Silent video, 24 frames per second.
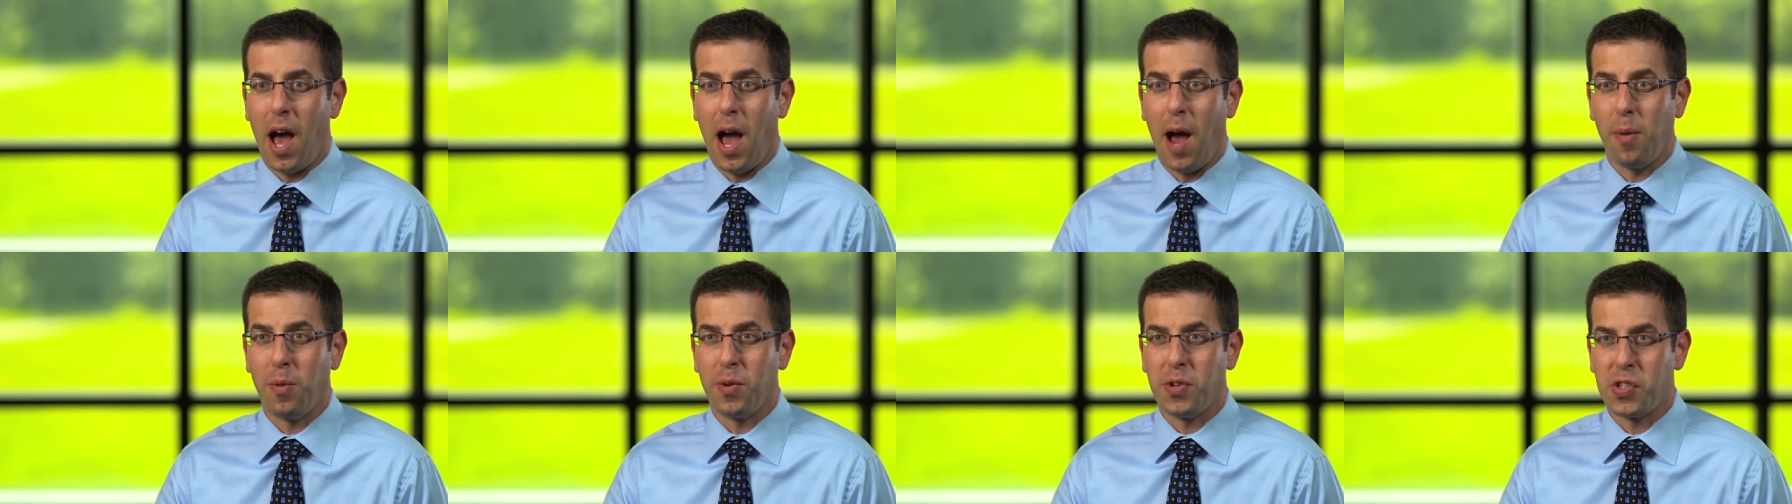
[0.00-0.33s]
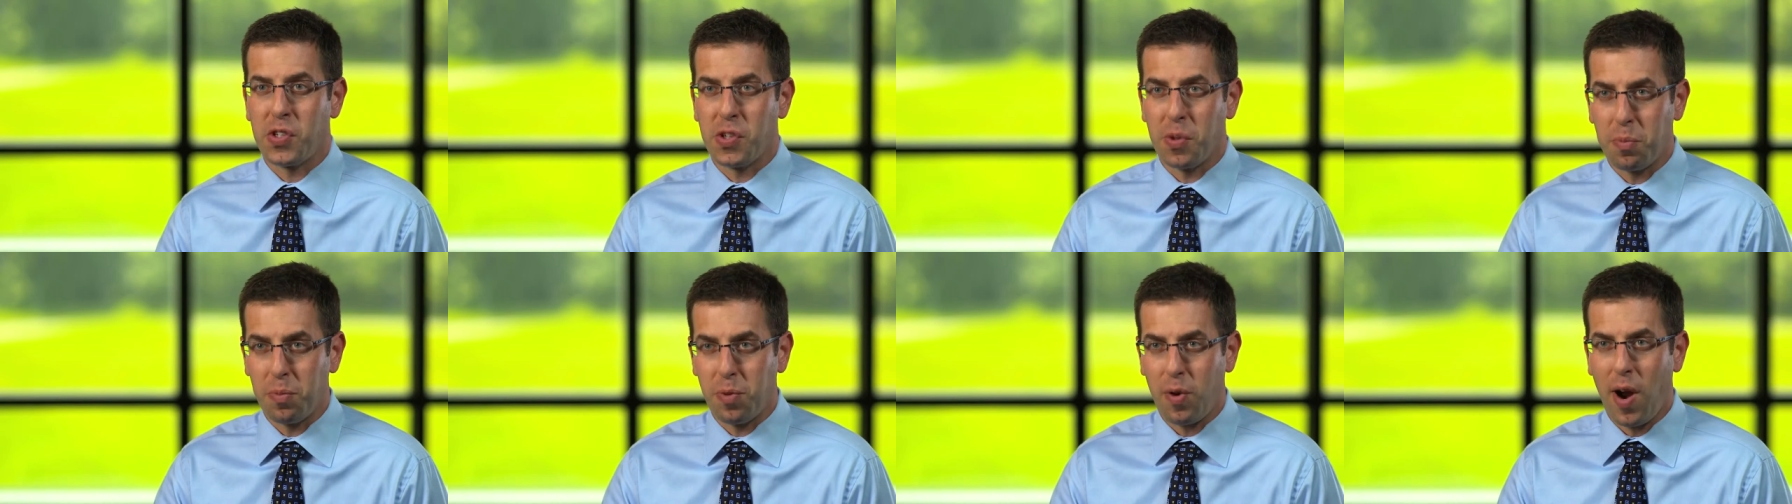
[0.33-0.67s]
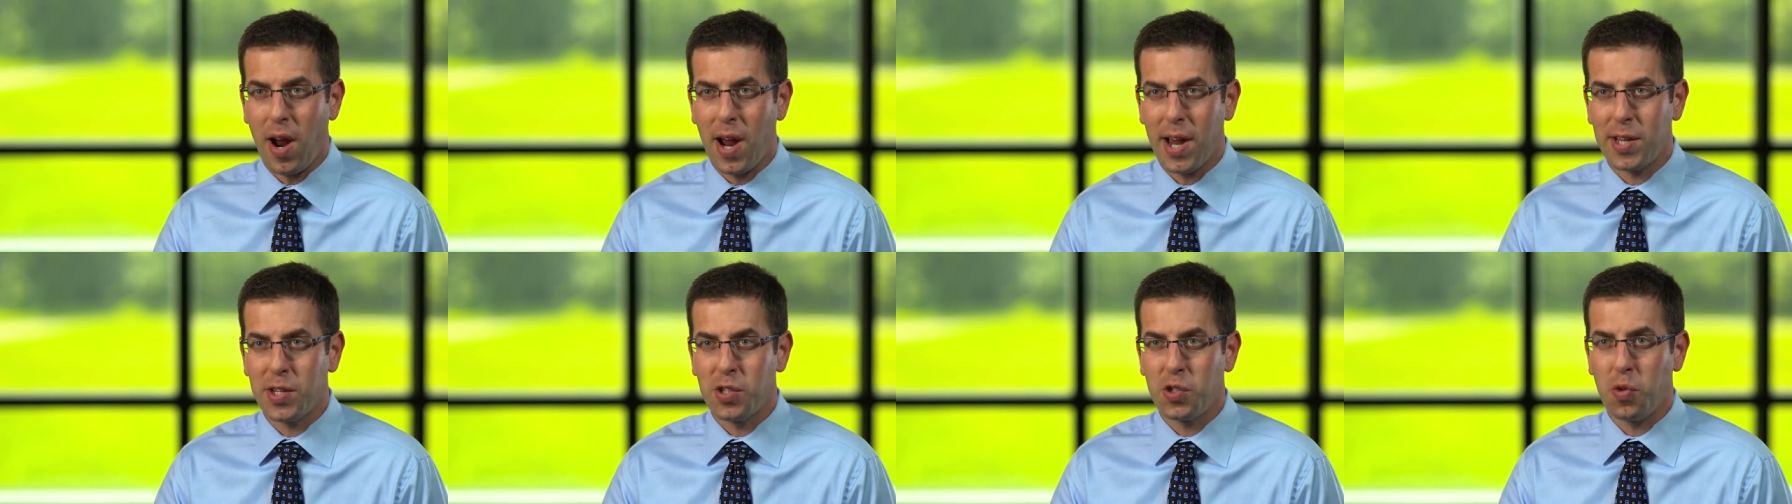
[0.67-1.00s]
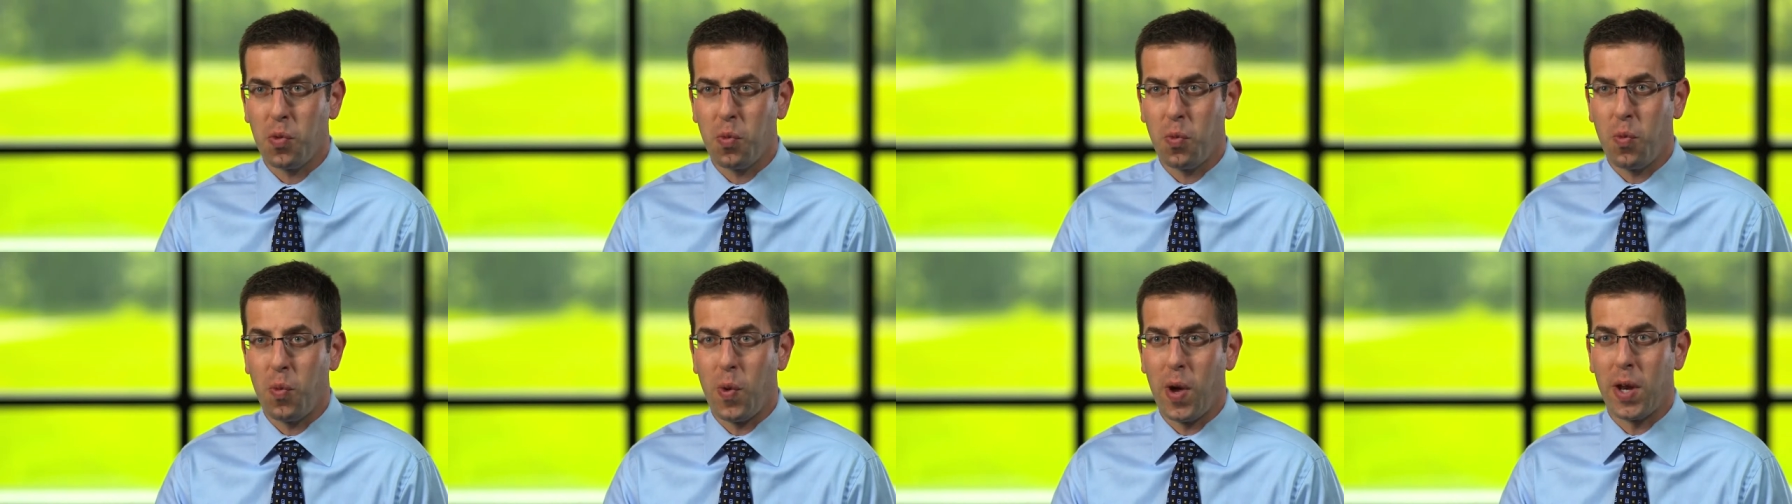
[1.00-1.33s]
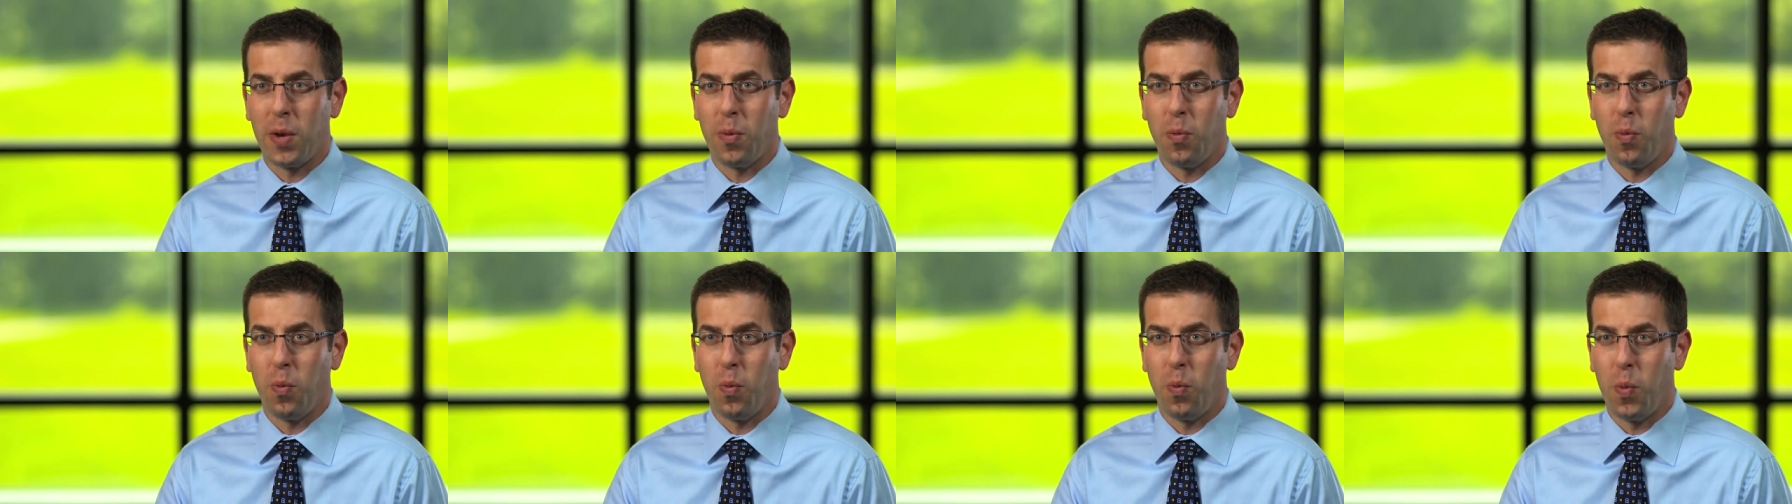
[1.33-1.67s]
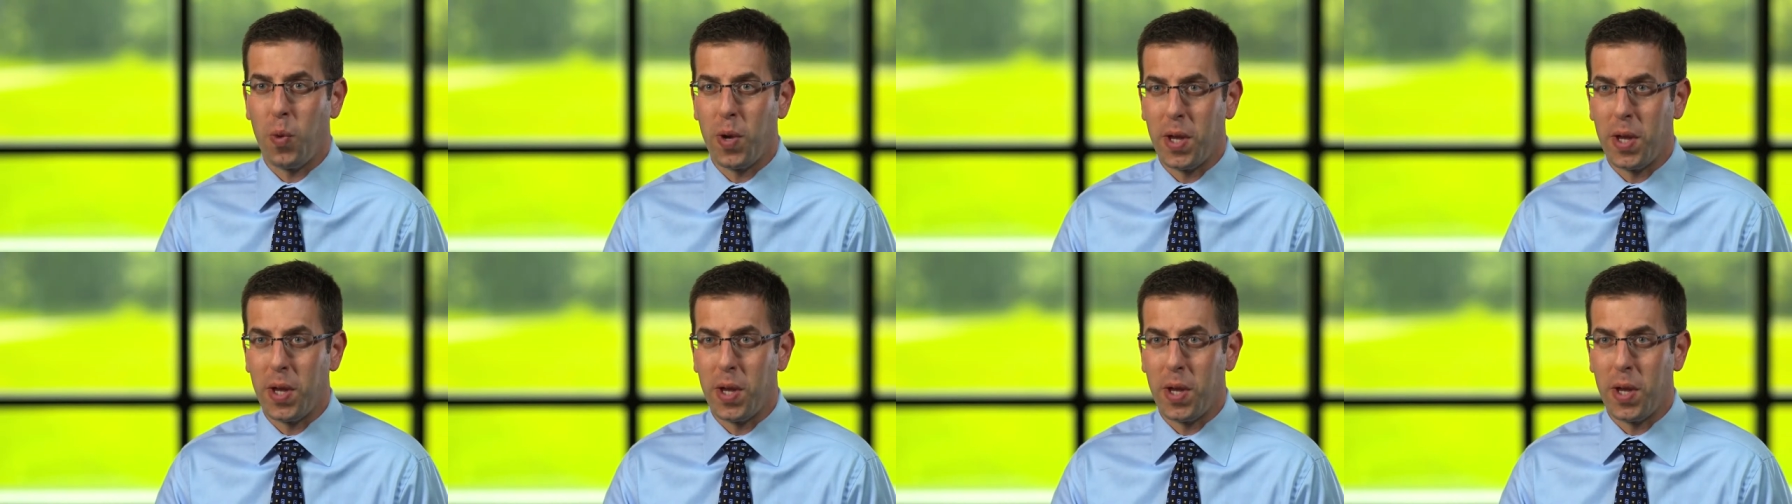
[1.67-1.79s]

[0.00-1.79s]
I was surprised when